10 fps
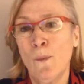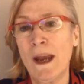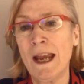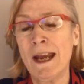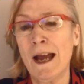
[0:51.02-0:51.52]

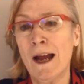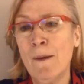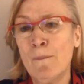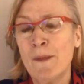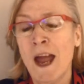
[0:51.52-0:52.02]
we
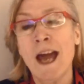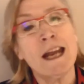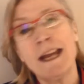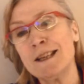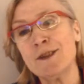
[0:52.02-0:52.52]
had
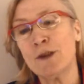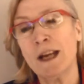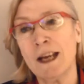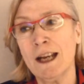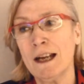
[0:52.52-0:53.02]
a
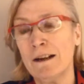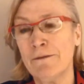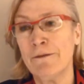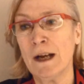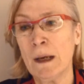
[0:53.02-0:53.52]
history
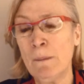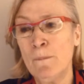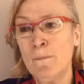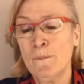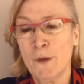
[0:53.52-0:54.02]
of
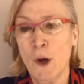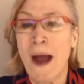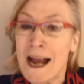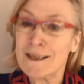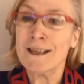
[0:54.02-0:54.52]

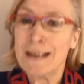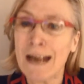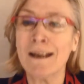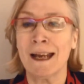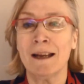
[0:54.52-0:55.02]

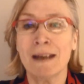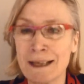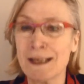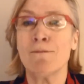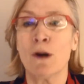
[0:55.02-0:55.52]
accidentally
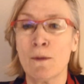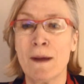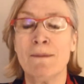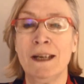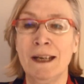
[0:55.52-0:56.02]
electing more
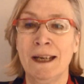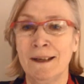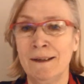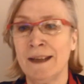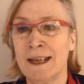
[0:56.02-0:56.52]
women
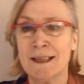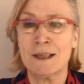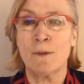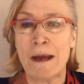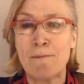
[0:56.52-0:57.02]
in these
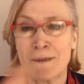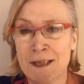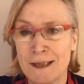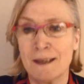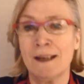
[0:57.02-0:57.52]

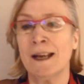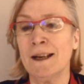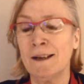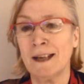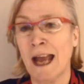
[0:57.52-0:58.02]
sweeps
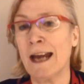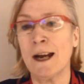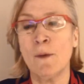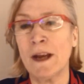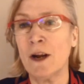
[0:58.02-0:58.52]
in
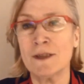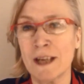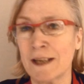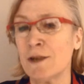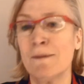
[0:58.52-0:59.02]
Canada. We don't
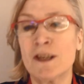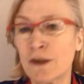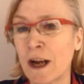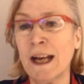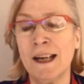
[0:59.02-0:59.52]
take too much
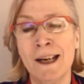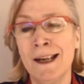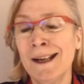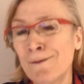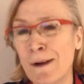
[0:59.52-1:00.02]
credit.
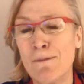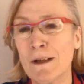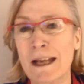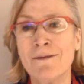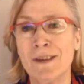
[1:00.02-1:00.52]
We
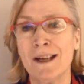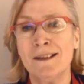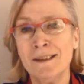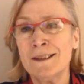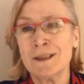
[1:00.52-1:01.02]
believe
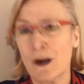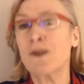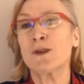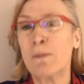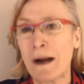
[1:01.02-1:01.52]
the
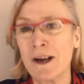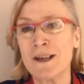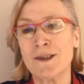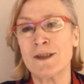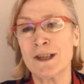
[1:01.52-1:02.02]
structural
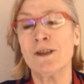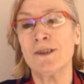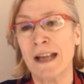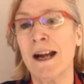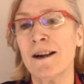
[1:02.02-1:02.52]
barriers are still
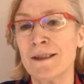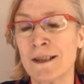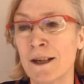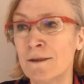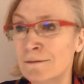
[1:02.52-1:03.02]
there,
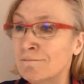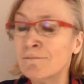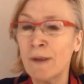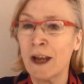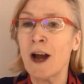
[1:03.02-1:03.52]
so
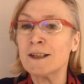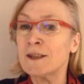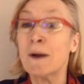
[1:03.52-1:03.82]
we got to